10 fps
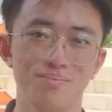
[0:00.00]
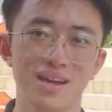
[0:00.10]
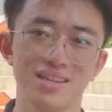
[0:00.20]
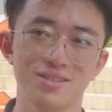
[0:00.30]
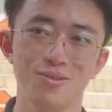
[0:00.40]

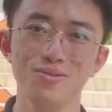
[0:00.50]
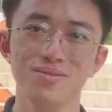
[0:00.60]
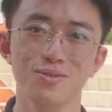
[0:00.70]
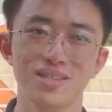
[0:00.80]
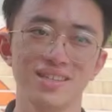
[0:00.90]
by its own
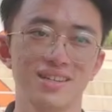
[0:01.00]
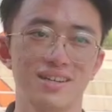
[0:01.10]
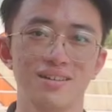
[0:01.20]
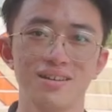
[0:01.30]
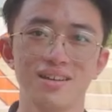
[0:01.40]
using
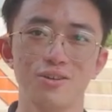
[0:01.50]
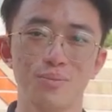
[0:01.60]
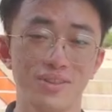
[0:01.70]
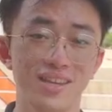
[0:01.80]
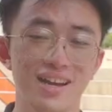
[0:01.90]
the
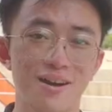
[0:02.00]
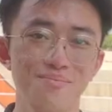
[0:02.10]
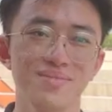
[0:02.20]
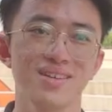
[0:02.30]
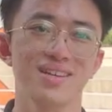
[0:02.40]
robotic
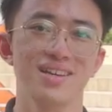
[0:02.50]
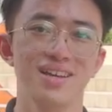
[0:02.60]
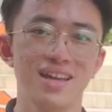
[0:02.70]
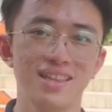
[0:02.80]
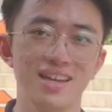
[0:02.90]
arm,
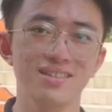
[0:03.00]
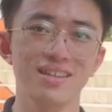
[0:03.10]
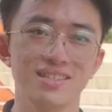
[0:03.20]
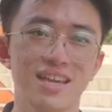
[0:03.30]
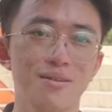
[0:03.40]
and then
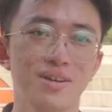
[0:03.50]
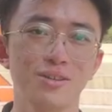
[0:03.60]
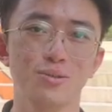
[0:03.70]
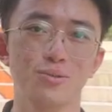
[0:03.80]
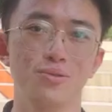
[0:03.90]
is able
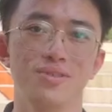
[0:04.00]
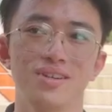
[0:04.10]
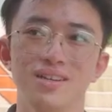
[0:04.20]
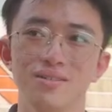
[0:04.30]
to